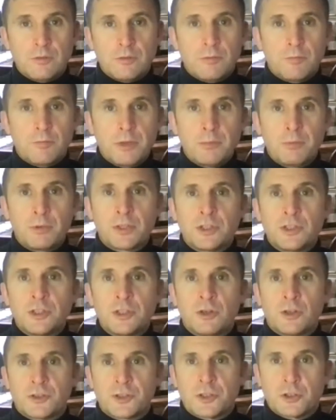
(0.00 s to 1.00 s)
people can do
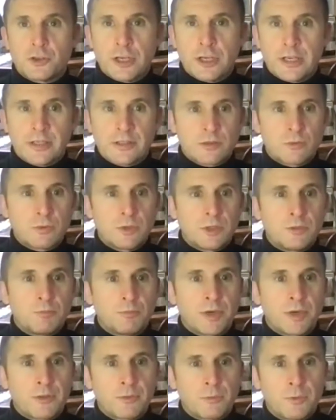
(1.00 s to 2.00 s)
lots of tricks with
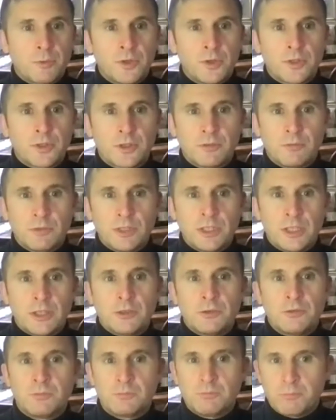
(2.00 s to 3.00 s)
breath work, you
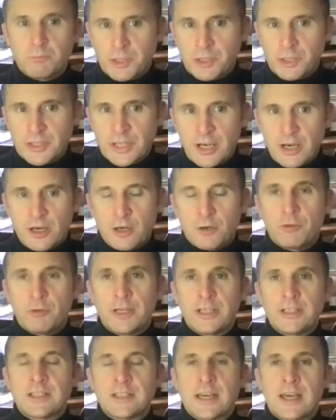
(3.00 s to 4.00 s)
know, bring their heart
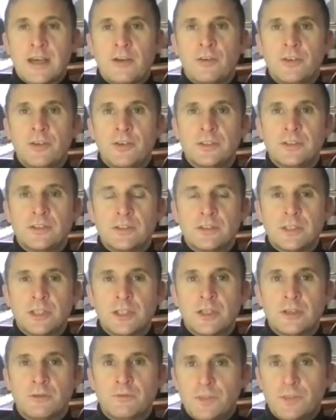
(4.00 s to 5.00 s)
rate down and, you
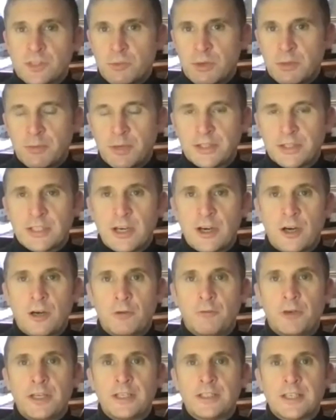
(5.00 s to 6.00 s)
know, visibly bring their heart
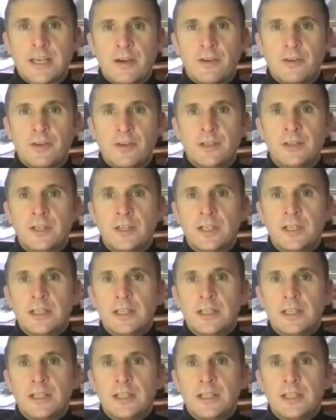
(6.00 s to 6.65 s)
rate down, and,